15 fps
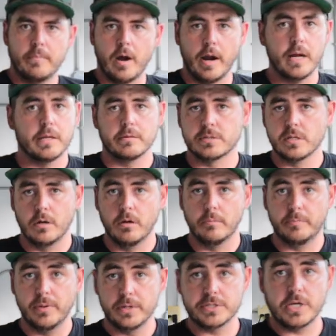All right, so
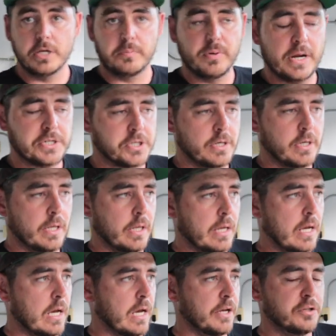builds good pressure.
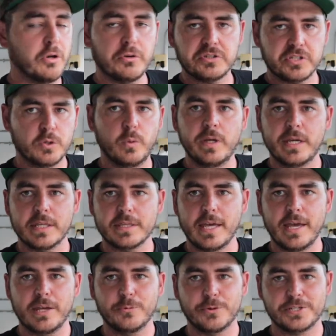No squeak at the
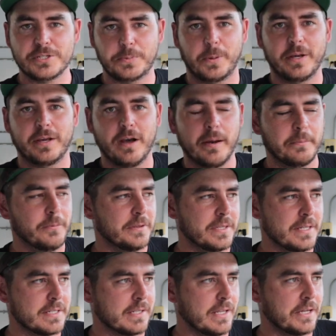end, which is pretty common with
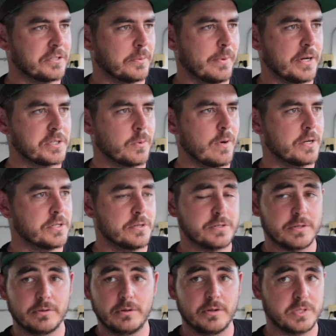these electric pressure
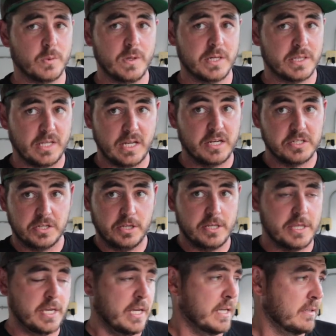washers, so no squeak at the end is a
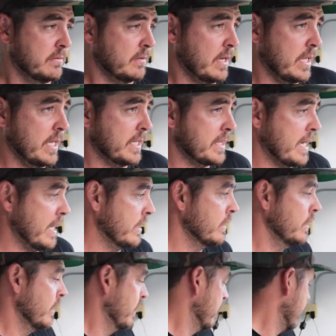good thing. I like
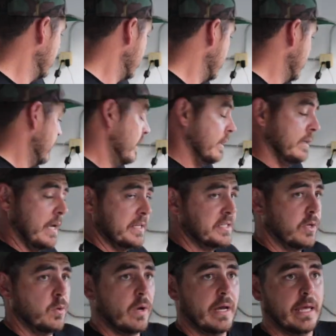that.
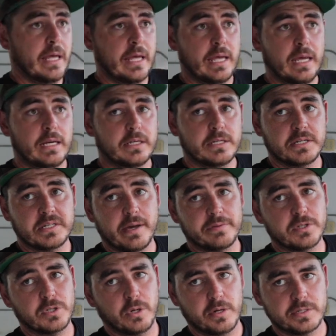Nice and quiet, and it does
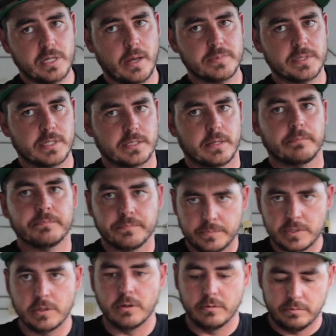have the total stop system,
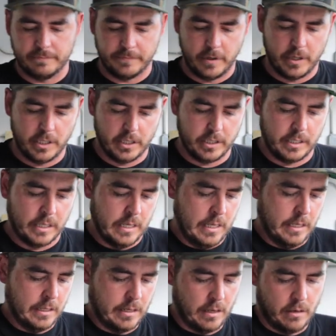so very good.
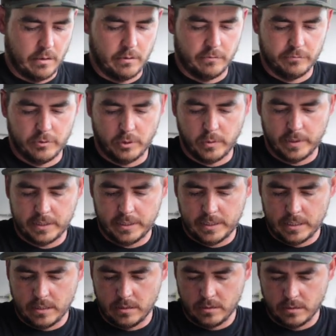Now, real
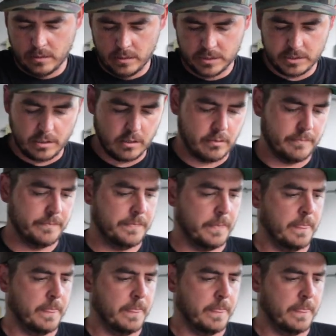quickly, so